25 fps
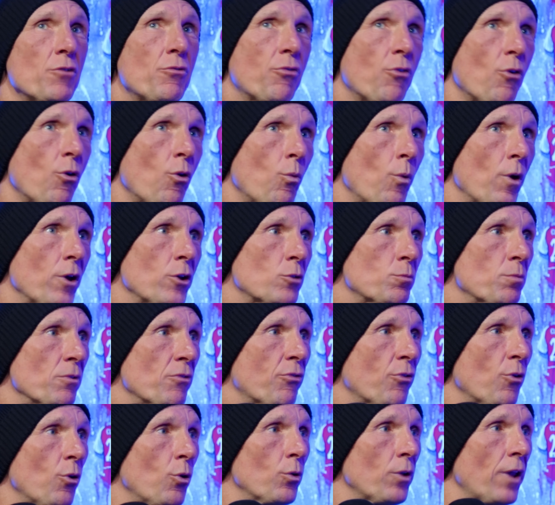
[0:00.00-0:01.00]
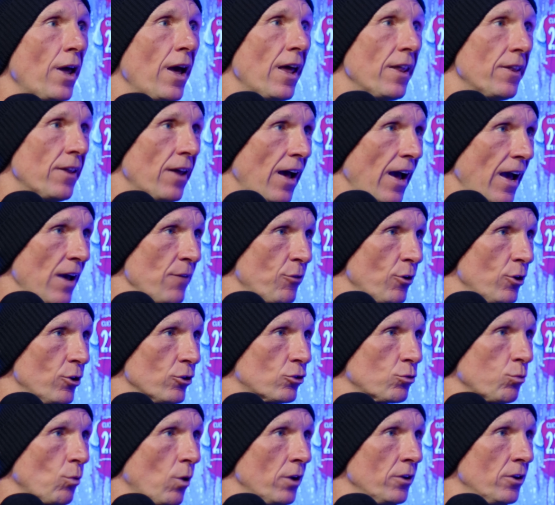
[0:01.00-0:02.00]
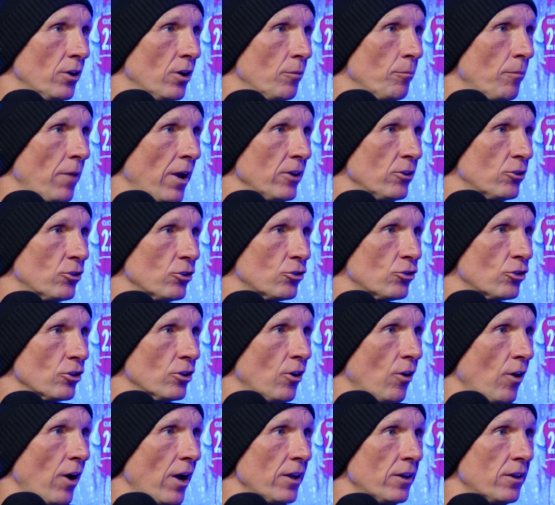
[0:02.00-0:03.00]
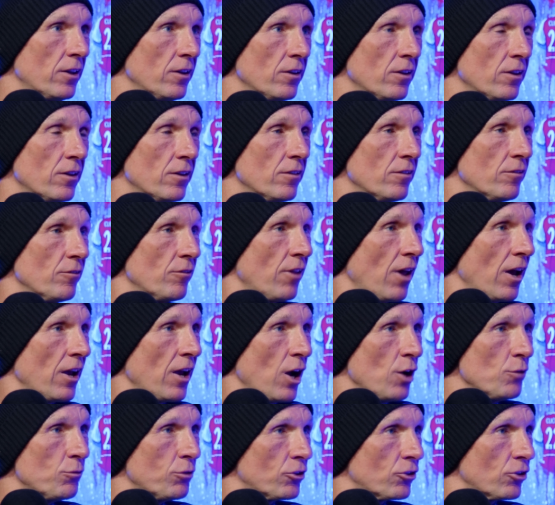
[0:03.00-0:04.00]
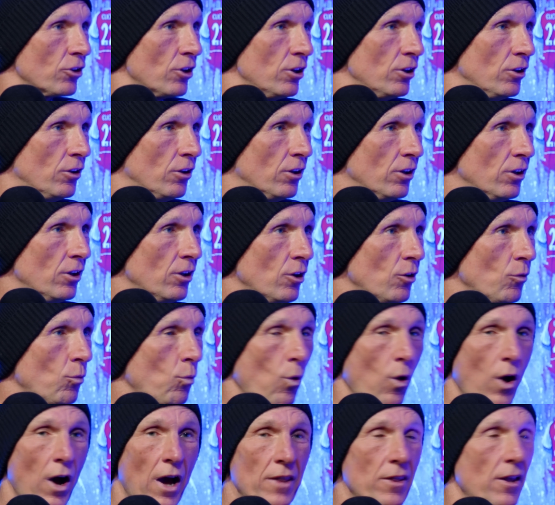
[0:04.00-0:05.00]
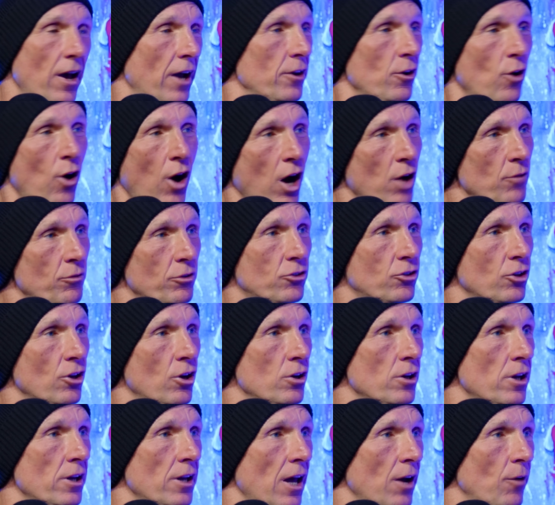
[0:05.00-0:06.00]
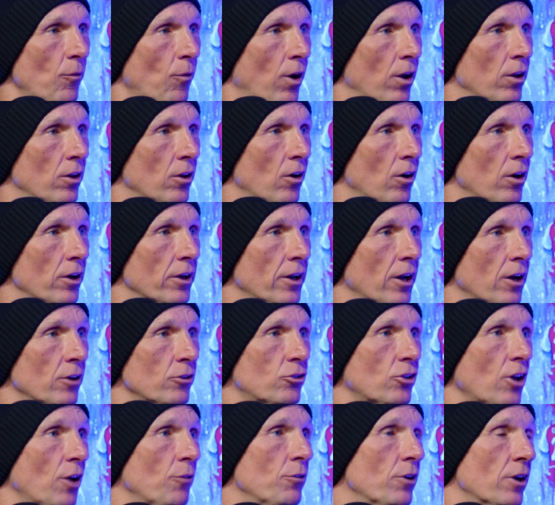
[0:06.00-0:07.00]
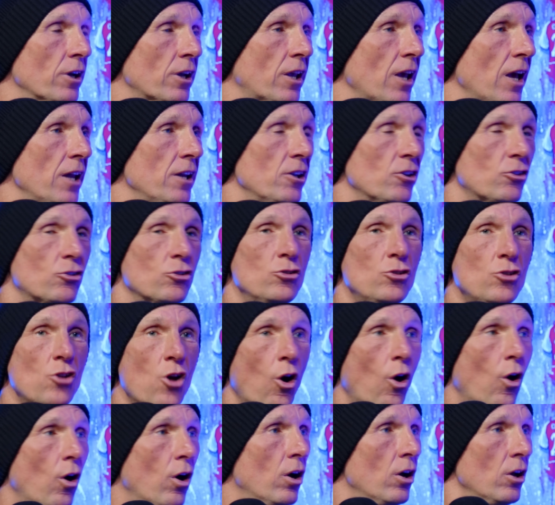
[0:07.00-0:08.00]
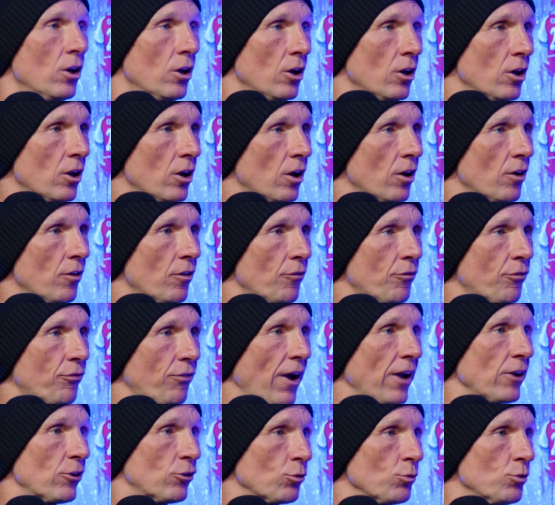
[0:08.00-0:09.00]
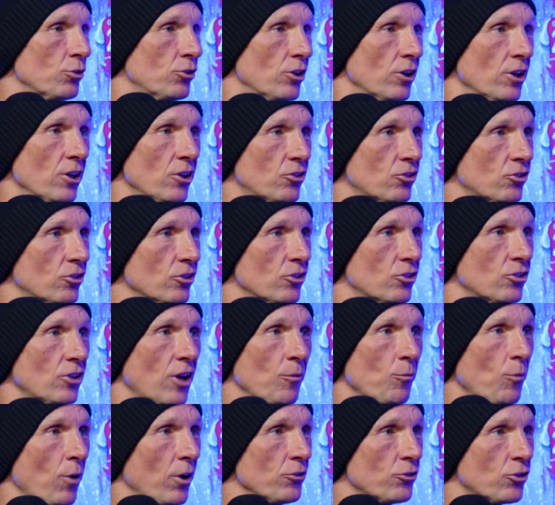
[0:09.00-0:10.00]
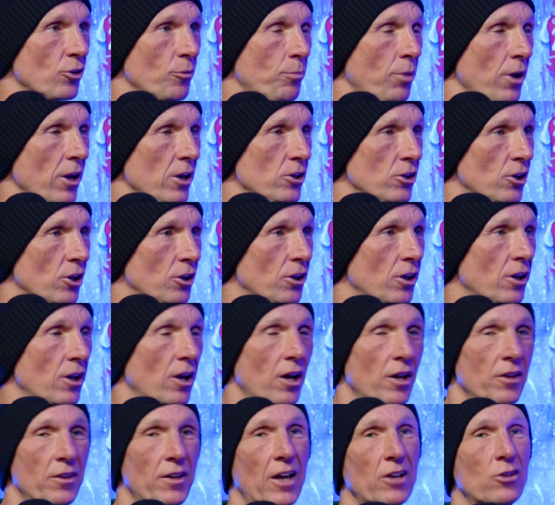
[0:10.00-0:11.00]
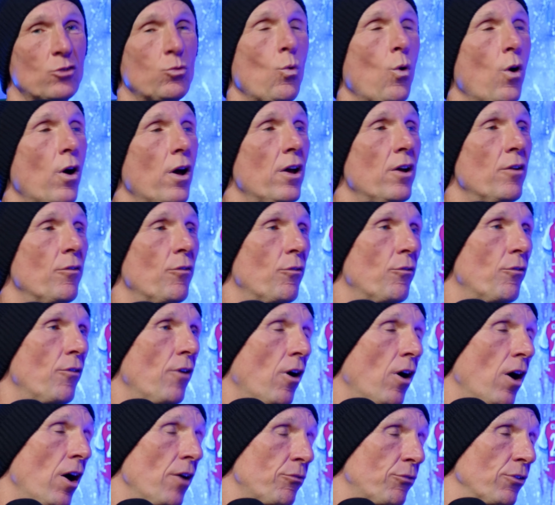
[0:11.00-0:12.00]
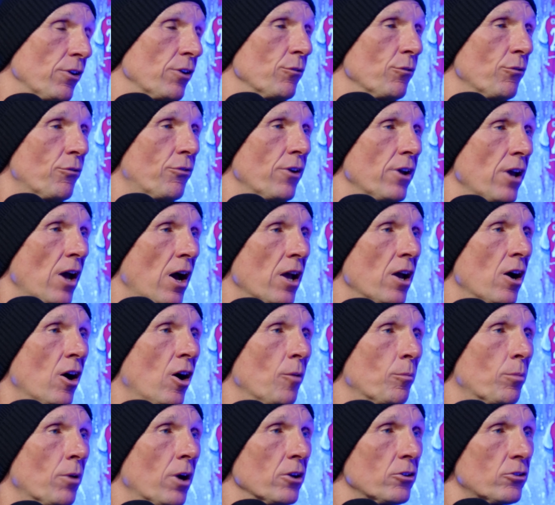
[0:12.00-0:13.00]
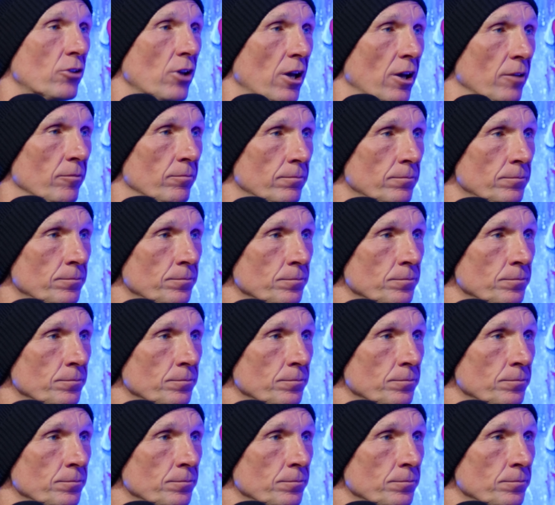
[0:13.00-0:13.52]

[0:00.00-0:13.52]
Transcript: four weeks before that, the Havertz one at Manchester United, they overturn. Why are they not overturning that one? Like you know, so again, it's not factual, is it? It's someone's opinion, and that's why I think VAR breaks down.